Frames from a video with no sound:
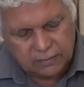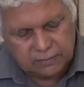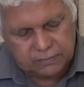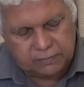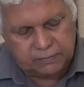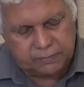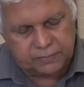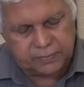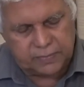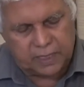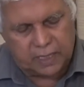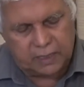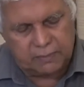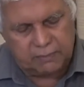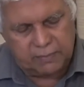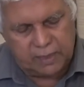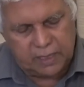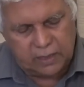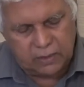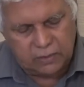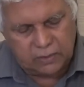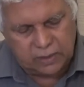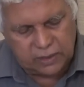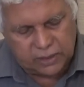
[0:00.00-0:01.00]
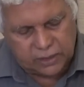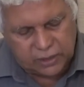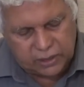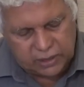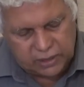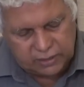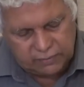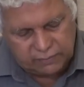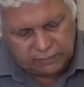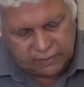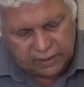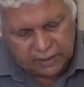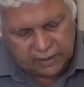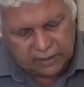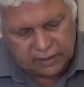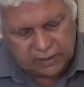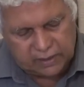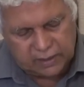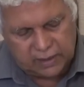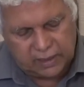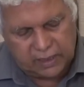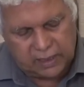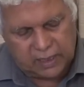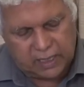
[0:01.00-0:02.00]
and may you achieve
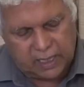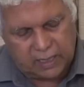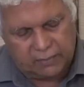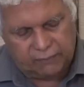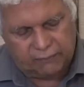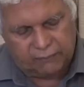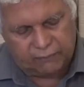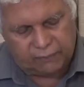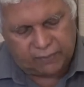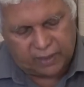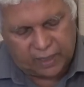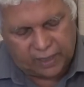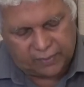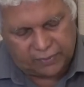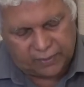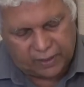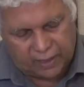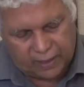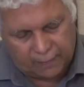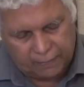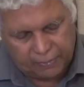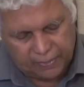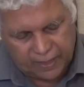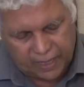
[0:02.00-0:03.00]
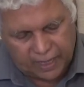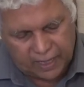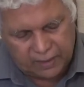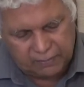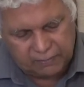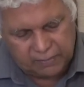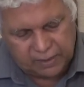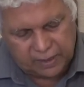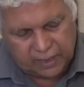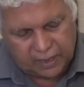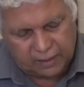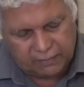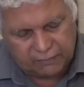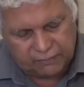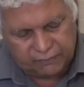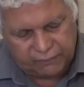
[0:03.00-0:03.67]
wealth in Ephrathah and become